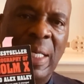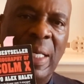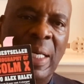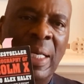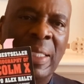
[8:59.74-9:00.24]

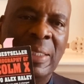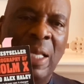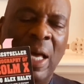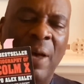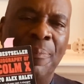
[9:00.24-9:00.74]
and
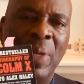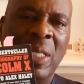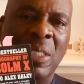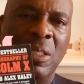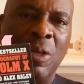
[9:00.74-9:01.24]
have
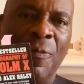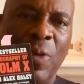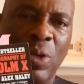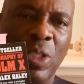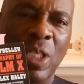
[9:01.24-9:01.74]
been
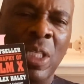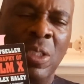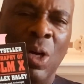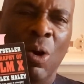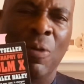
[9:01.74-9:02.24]
converted
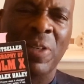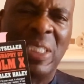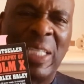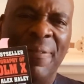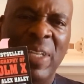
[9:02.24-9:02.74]
into over
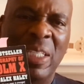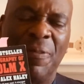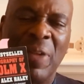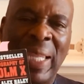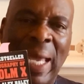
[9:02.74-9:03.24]
70
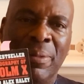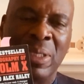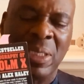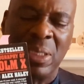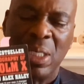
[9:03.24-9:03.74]
different
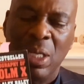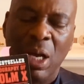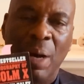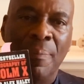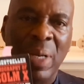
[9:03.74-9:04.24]
languages.
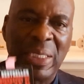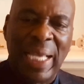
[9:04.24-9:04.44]
Must